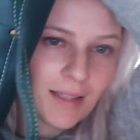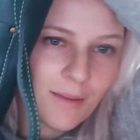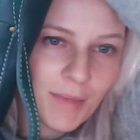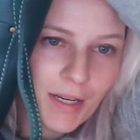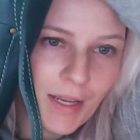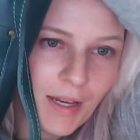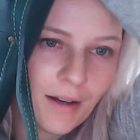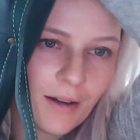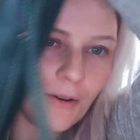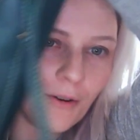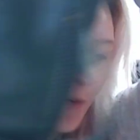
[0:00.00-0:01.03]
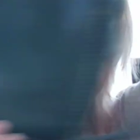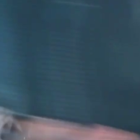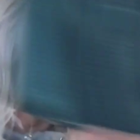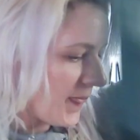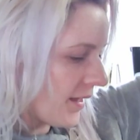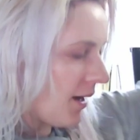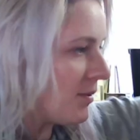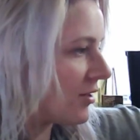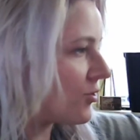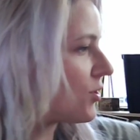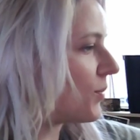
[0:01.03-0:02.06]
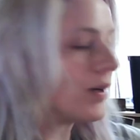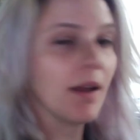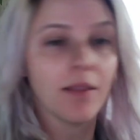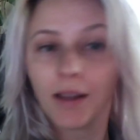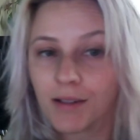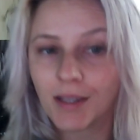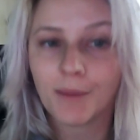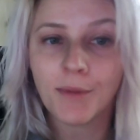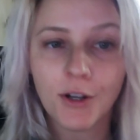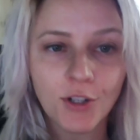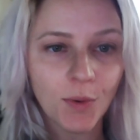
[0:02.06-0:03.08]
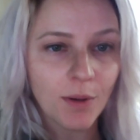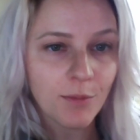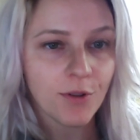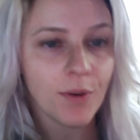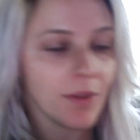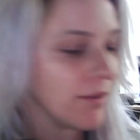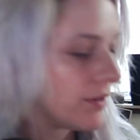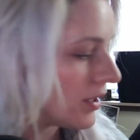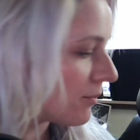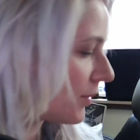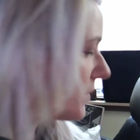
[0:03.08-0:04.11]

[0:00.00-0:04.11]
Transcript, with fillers: let me know. I'm not sure what I, like I said, I'm not sure what I'm doing with everything, but